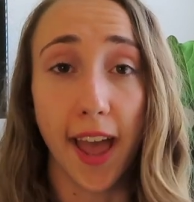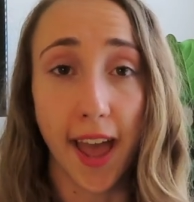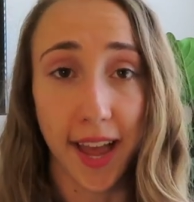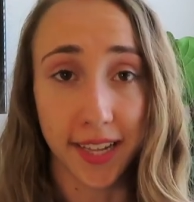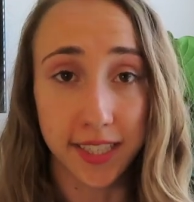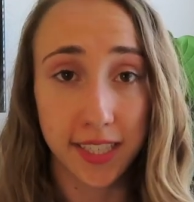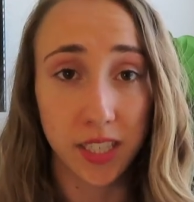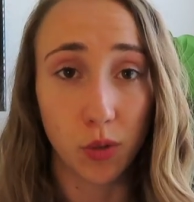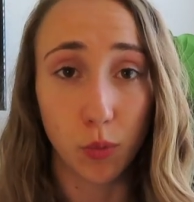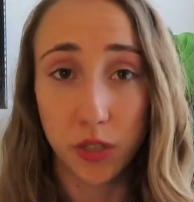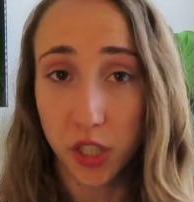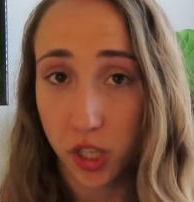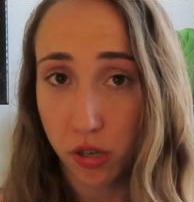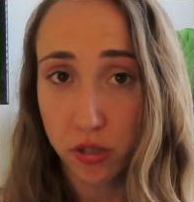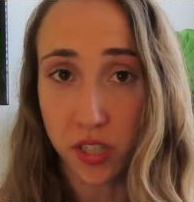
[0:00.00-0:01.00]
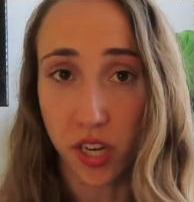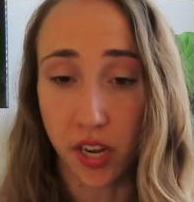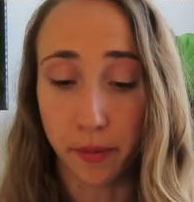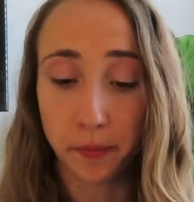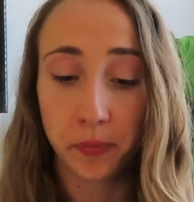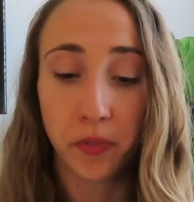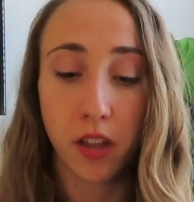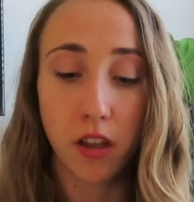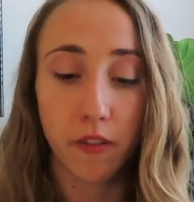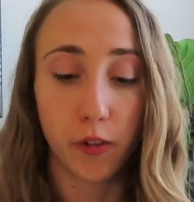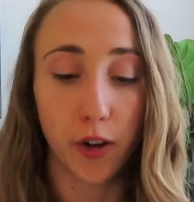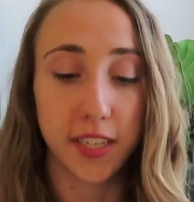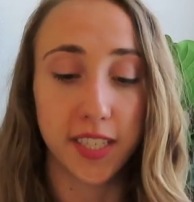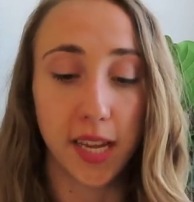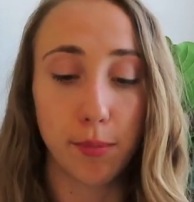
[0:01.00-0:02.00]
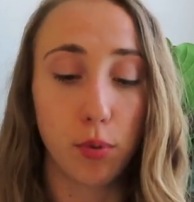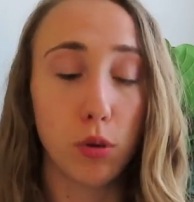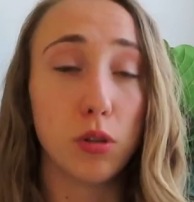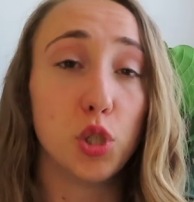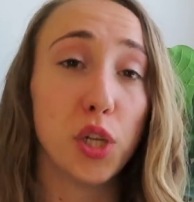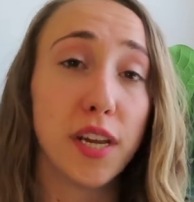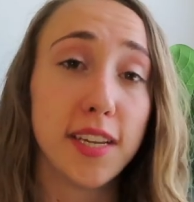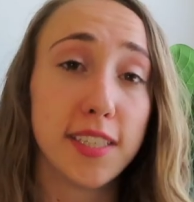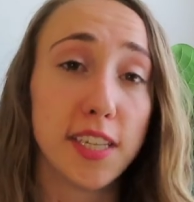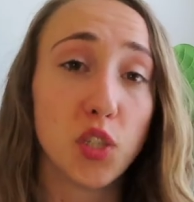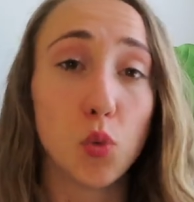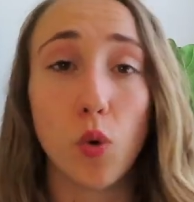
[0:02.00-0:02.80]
etz was used in. For example, Genesis